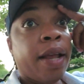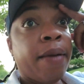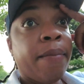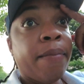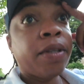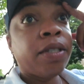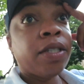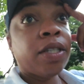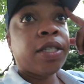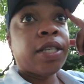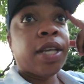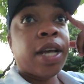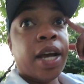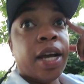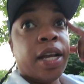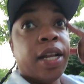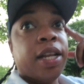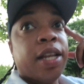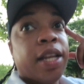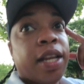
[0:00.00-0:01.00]
let me just
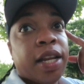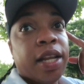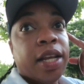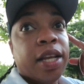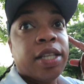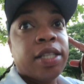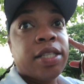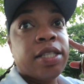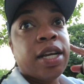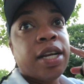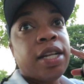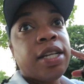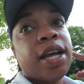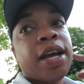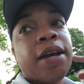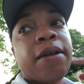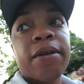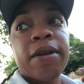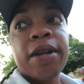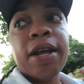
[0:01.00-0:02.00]
add, it's not
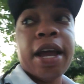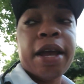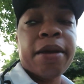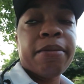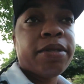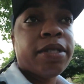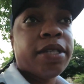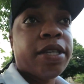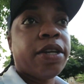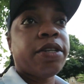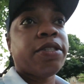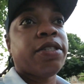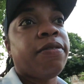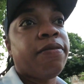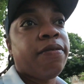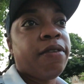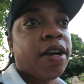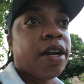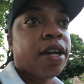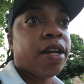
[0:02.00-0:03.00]
that I am scared to
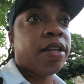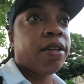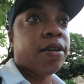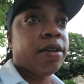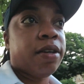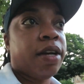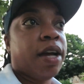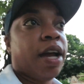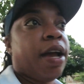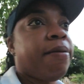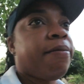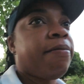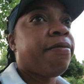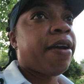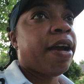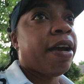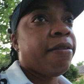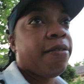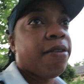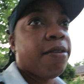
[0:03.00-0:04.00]
vlog, I am
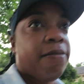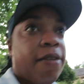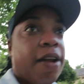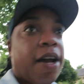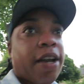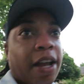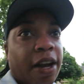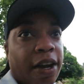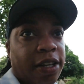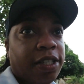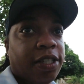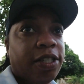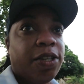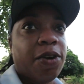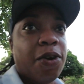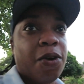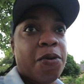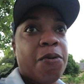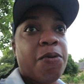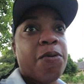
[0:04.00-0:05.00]
fine to vlog. You're gonna see
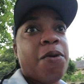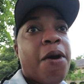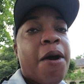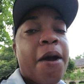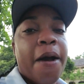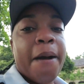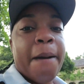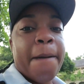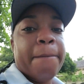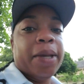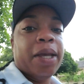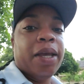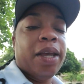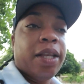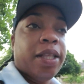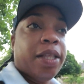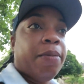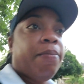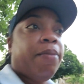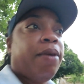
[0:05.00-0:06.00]
how the
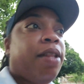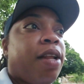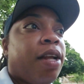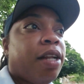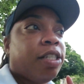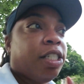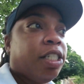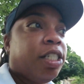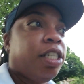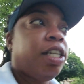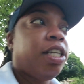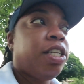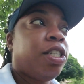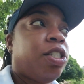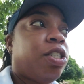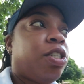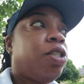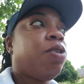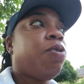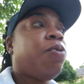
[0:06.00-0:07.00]
demeanor
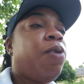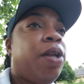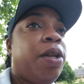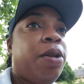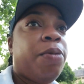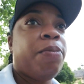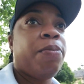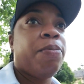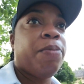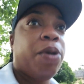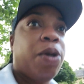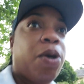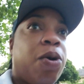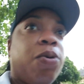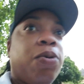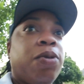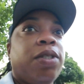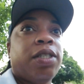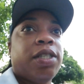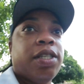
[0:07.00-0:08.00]
change when me
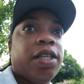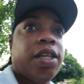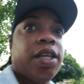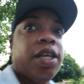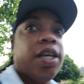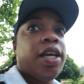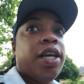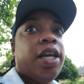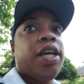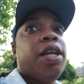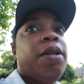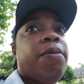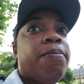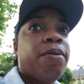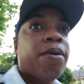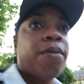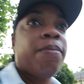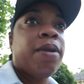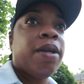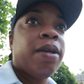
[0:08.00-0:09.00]
out in
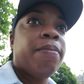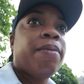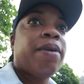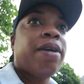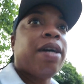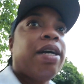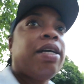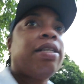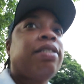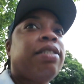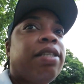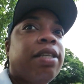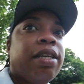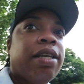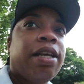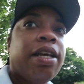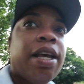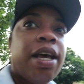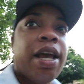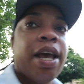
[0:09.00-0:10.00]
public, because
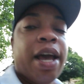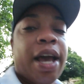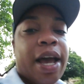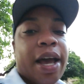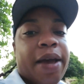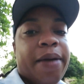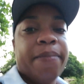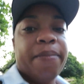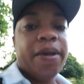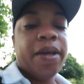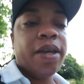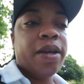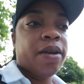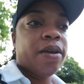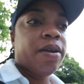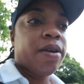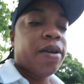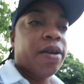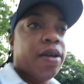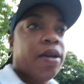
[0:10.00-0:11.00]
I'm
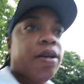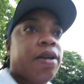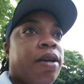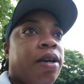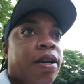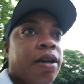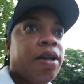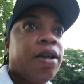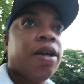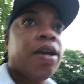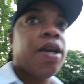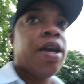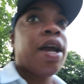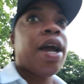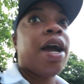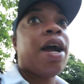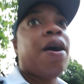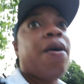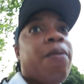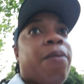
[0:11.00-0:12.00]
here
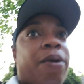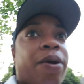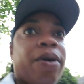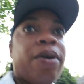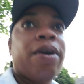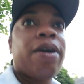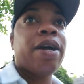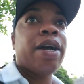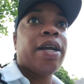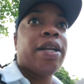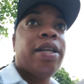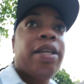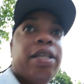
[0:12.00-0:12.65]
at work and